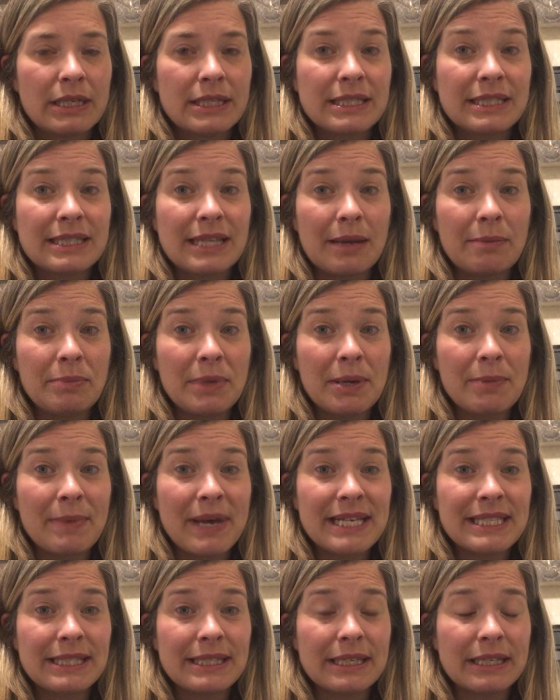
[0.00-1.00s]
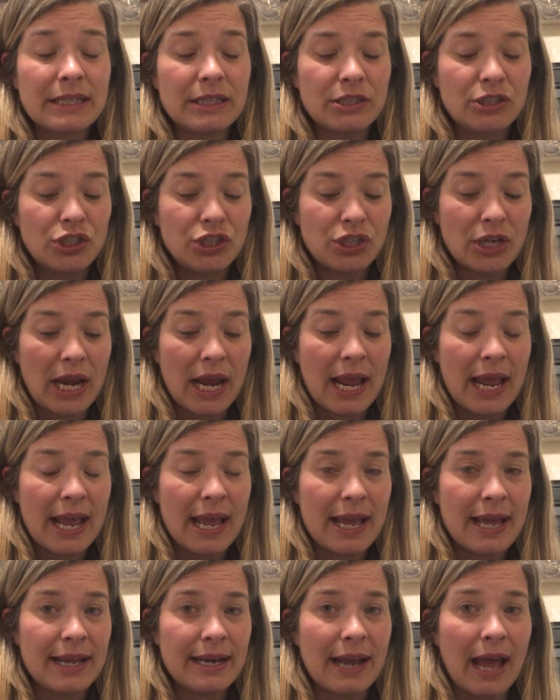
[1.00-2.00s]
send me a message
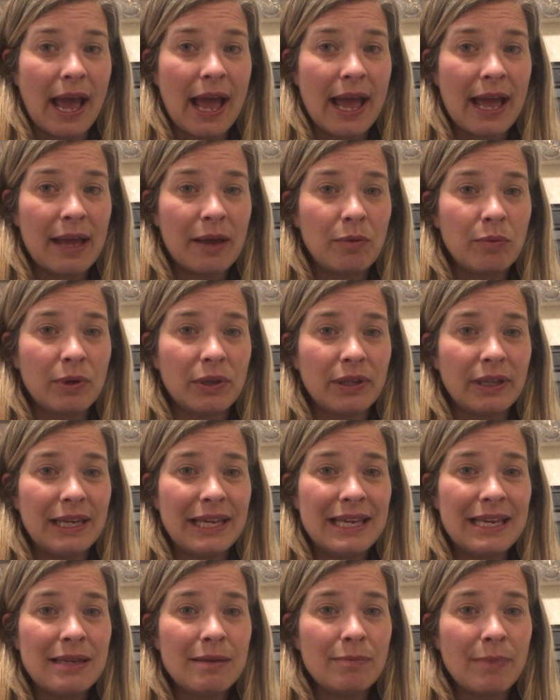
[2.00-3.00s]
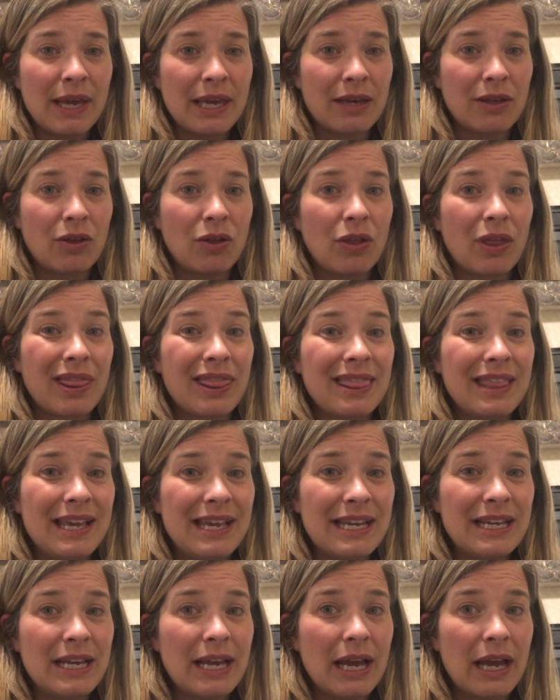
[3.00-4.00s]
and I will email
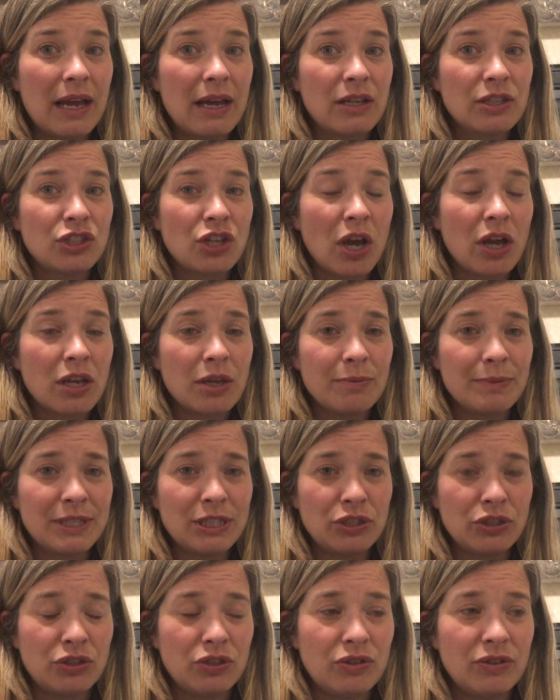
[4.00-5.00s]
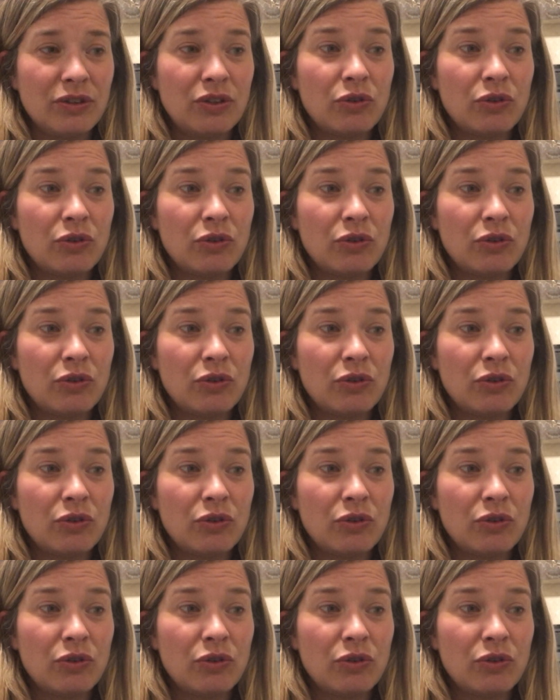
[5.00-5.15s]
the document to you.